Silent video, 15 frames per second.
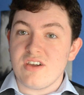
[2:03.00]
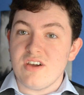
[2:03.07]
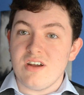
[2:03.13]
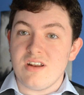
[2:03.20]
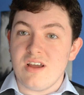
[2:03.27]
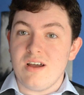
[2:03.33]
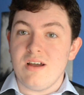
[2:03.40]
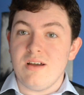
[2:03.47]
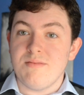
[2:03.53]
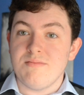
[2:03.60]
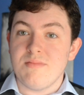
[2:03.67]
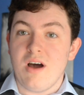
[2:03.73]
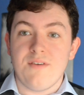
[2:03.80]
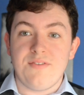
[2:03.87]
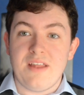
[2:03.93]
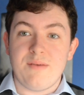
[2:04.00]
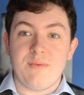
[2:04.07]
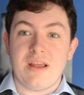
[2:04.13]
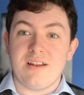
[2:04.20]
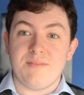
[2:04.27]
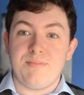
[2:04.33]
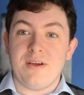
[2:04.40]
good. Um, after that,
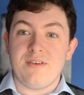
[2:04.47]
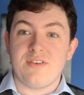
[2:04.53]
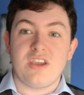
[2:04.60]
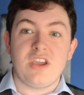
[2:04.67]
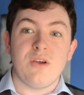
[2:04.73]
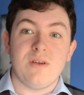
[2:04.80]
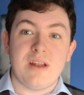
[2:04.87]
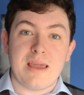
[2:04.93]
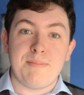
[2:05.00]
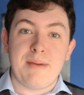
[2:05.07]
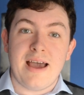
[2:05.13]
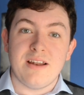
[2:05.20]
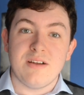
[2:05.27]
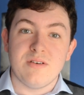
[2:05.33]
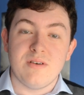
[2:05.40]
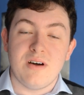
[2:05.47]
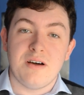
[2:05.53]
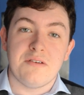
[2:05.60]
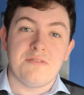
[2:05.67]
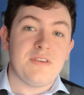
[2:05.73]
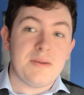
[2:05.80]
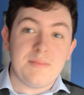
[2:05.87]
we had a bit of a Q&A panel.
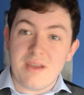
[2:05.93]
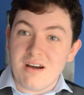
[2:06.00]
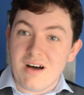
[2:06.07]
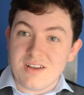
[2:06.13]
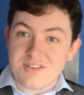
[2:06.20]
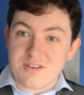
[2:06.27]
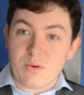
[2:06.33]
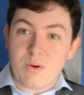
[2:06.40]
Uh, Phoebe asked the